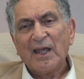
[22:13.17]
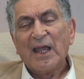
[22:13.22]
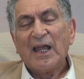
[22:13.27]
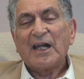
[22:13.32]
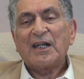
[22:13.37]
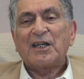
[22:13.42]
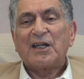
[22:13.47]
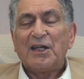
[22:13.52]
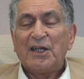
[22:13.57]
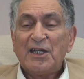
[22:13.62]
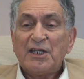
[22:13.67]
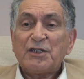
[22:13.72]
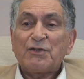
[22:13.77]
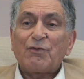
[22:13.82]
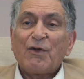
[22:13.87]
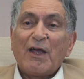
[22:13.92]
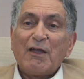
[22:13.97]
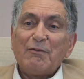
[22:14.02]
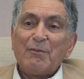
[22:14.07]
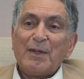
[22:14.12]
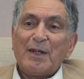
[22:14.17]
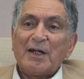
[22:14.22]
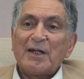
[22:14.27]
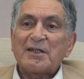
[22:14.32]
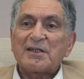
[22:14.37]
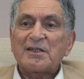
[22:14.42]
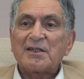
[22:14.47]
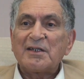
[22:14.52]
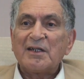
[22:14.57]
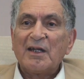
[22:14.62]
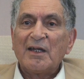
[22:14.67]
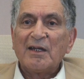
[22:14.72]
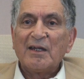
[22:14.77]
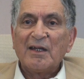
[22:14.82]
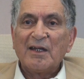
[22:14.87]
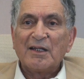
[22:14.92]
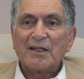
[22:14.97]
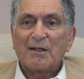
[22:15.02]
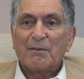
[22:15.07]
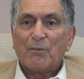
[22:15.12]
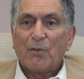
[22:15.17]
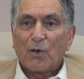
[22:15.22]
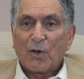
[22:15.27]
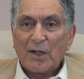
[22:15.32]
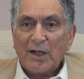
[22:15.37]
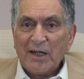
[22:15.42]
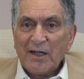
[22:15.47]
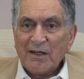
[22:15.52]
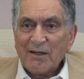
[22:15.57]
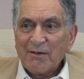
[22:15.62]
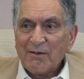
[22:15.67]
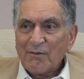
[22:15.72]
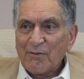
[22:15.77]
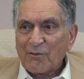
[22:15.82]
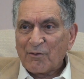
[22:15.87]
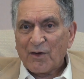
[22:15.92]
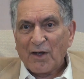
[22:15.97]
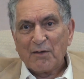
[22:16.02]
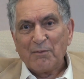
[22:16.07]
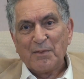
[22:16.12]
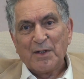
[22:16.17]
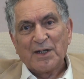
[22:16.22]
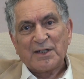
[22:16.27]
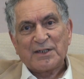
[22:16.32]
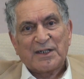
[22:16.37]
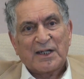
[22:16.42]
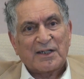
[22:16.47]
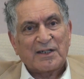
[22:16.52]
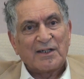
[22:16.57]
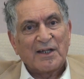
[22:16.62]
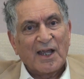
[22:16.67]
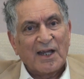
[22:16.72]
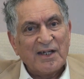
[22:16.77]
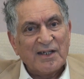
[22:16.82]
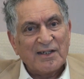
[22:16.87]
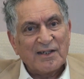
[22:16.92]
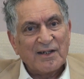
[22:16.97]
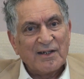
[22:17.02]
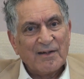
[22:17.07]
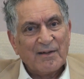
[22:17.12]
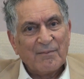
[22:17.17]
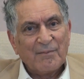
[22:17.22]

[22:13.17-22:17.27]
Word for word: at least five minutes in the morning, five minutes at night,